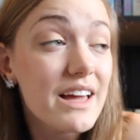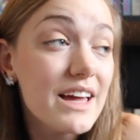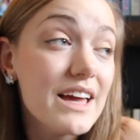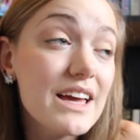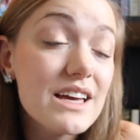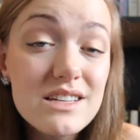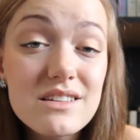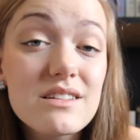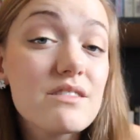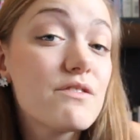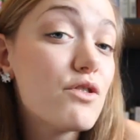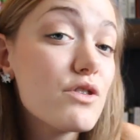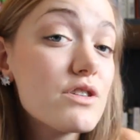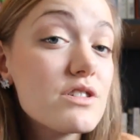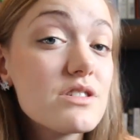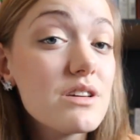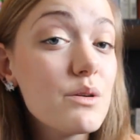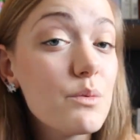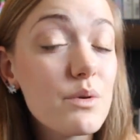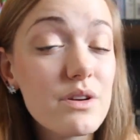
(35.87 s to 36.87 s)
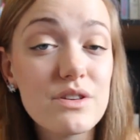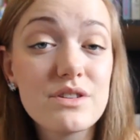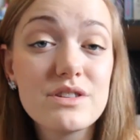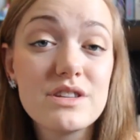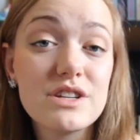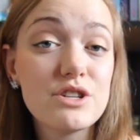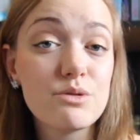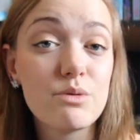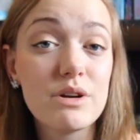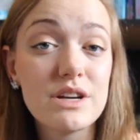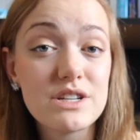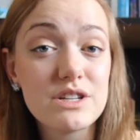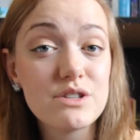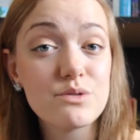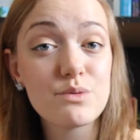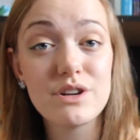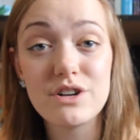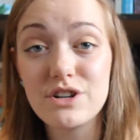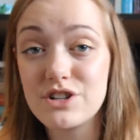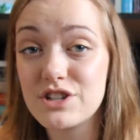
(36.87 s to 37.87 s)
is unfortunately one of those situations
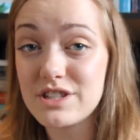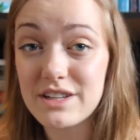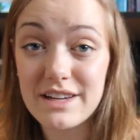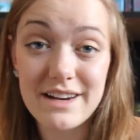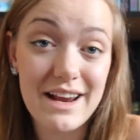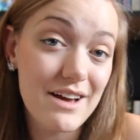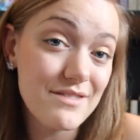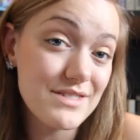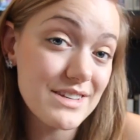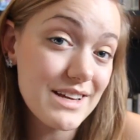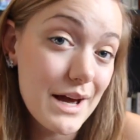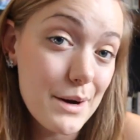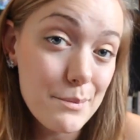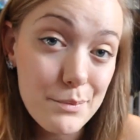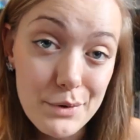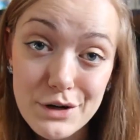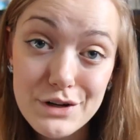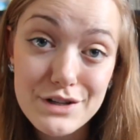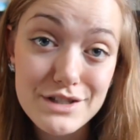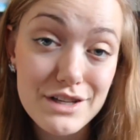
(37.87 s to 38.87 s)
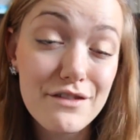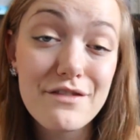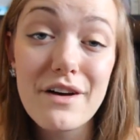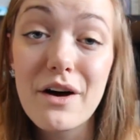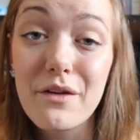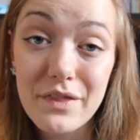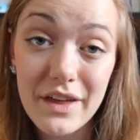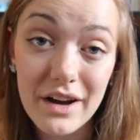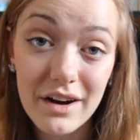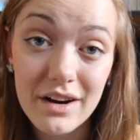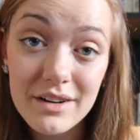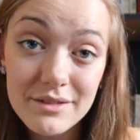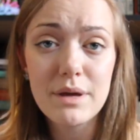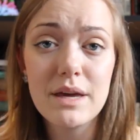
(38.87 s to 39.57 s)
where you're just gonna have to kind of put yourself out there.